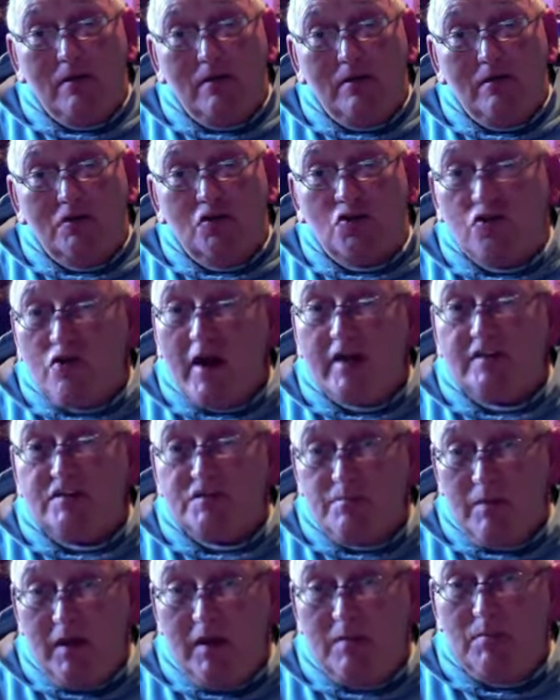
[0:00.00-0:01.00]
Cracked
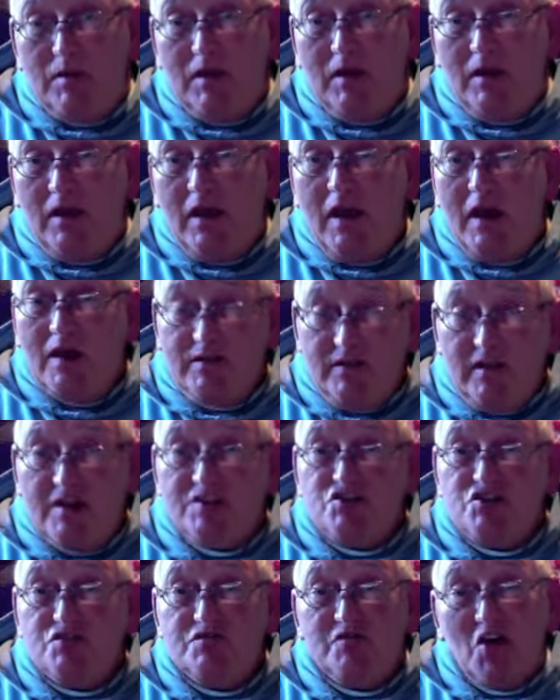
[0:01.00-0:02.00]
maybe, and
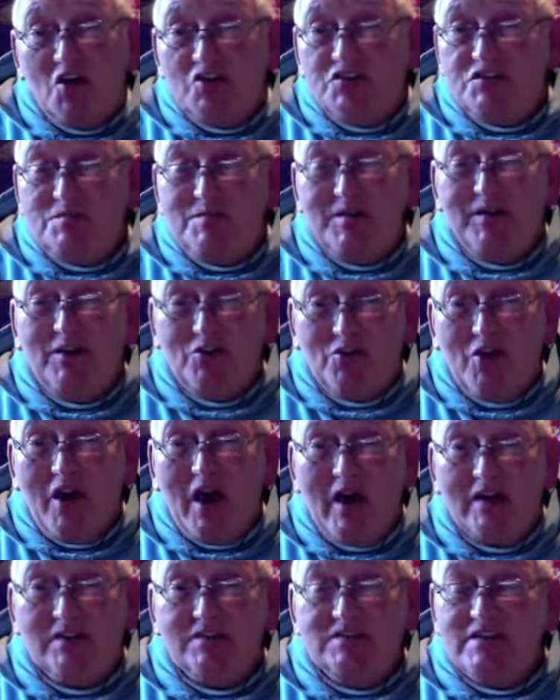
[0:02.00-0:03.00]
yes, you've got to be
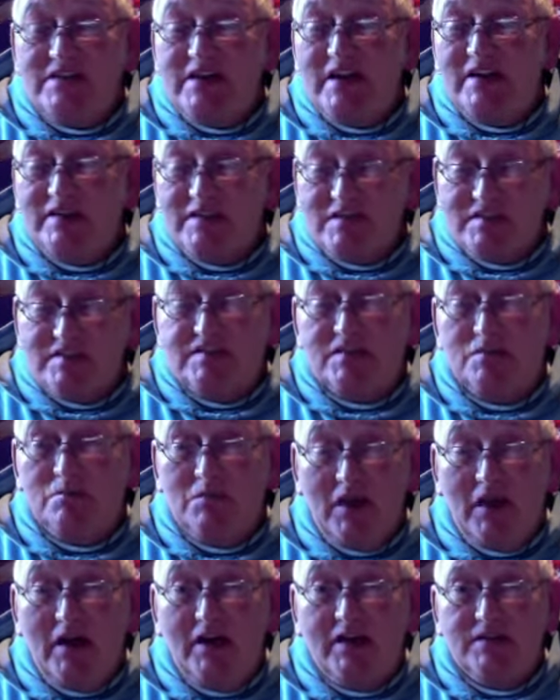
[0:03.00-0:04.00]
cracked to let in some
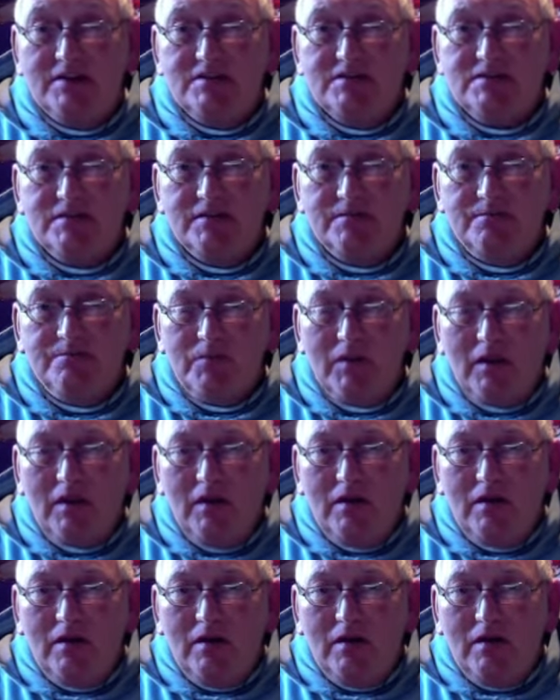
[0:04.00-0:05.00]
light.
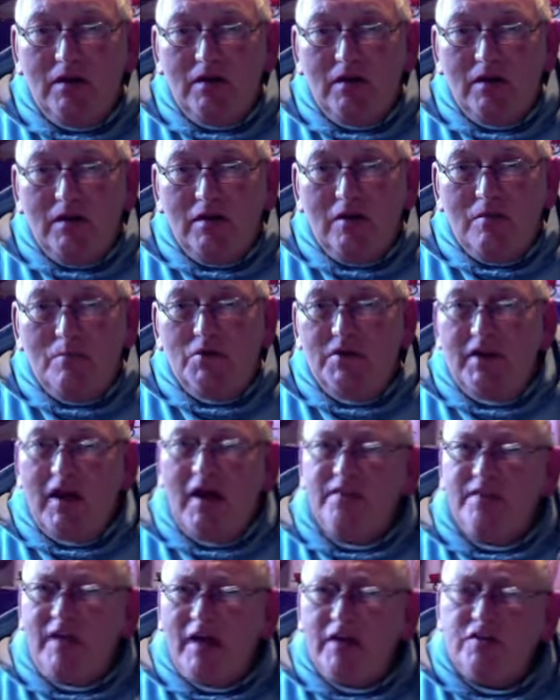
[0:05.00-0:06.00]
But
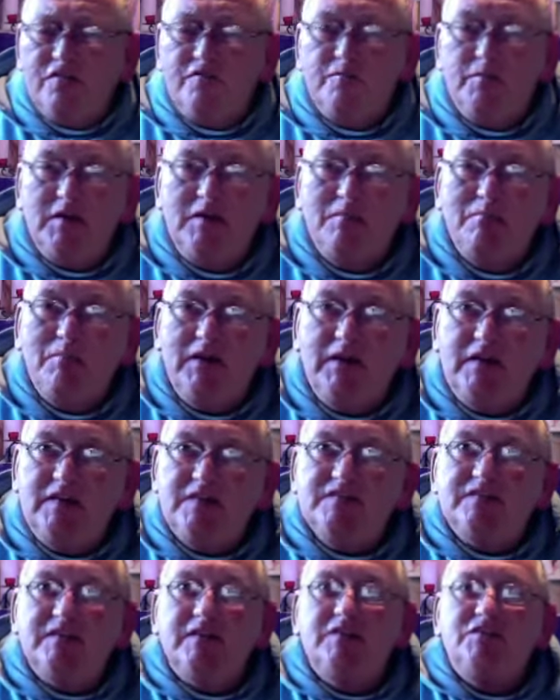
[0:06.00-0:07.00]
had that have been me,
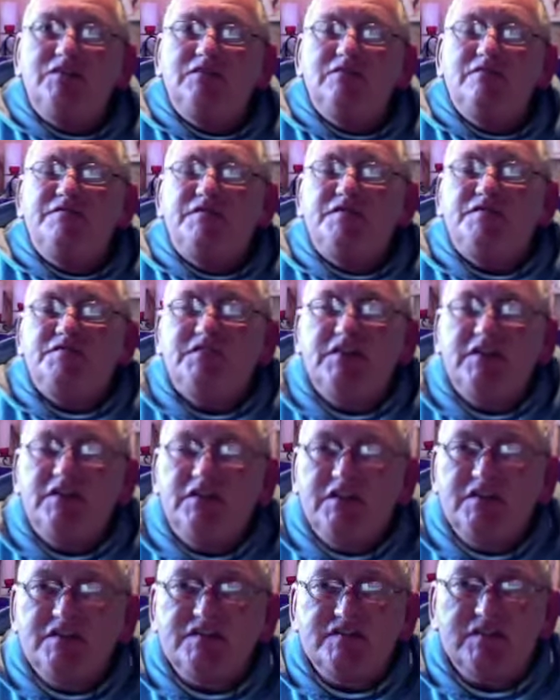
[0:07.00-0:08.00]
say, 15
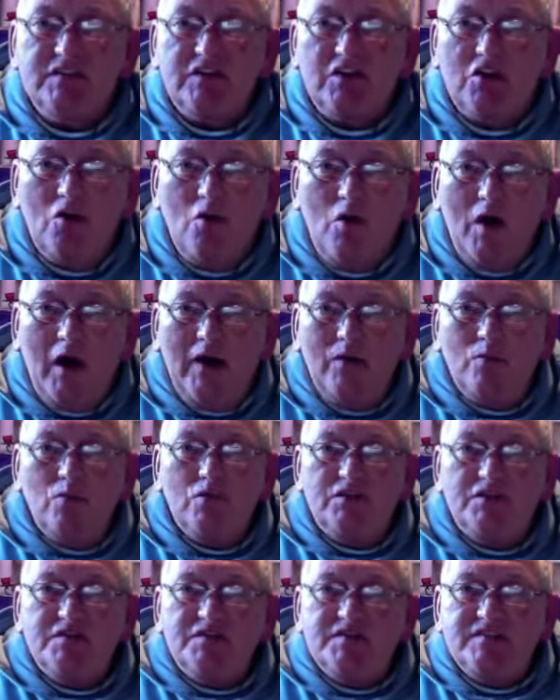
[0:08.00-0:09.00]
years ago, I
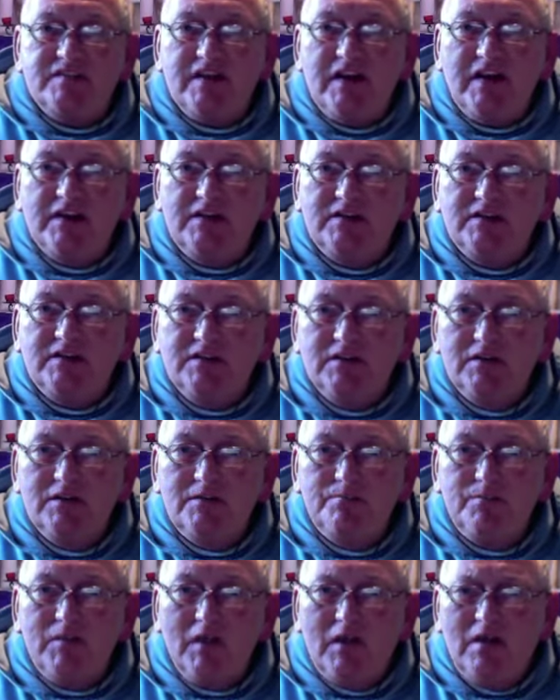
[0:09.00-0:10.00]
would have said,
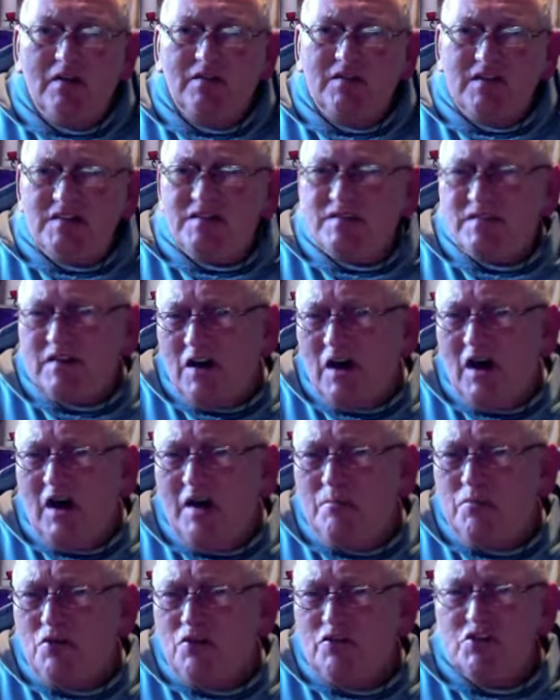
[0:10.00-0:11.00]
this guy,
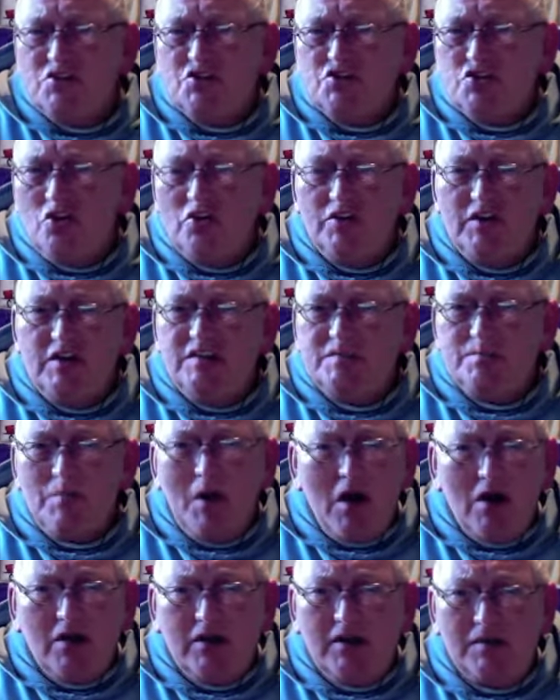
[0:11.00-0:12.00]
Brother Sean, he's
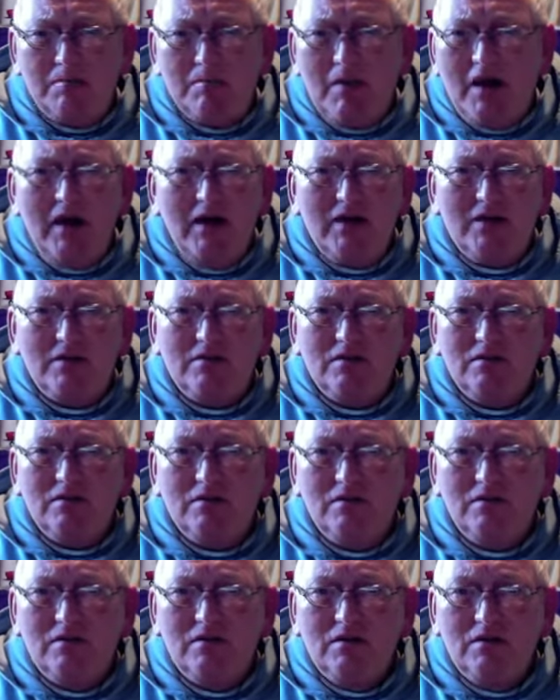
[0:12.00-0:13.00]
barking mad.
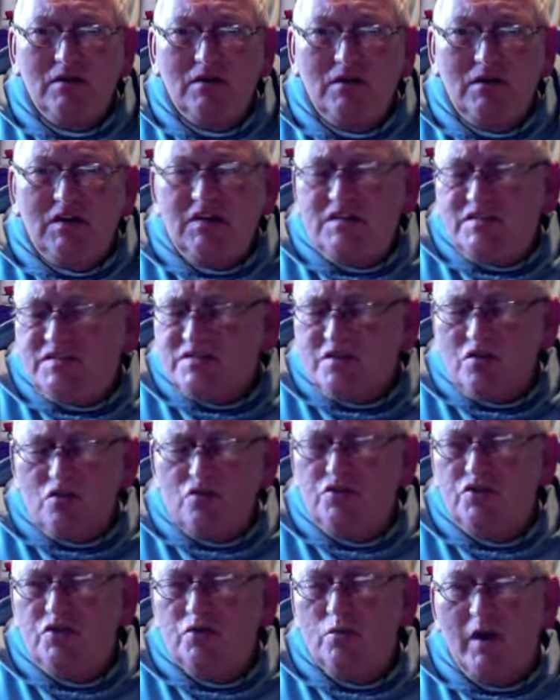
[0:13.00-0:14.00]
He's so
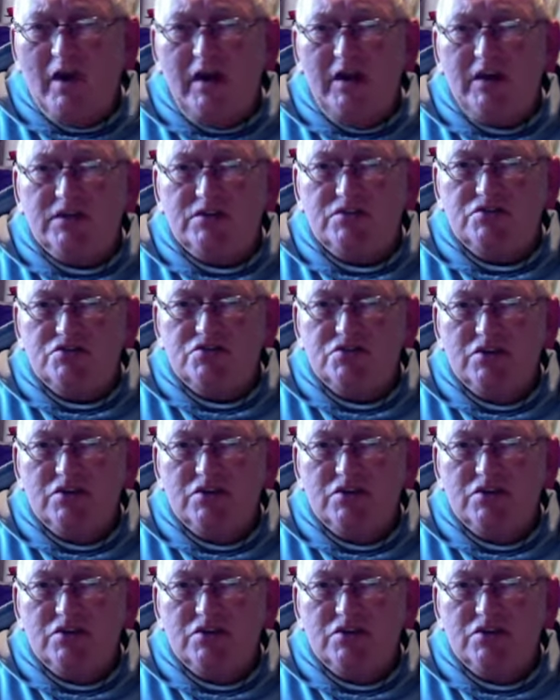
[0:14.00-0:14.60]
new age.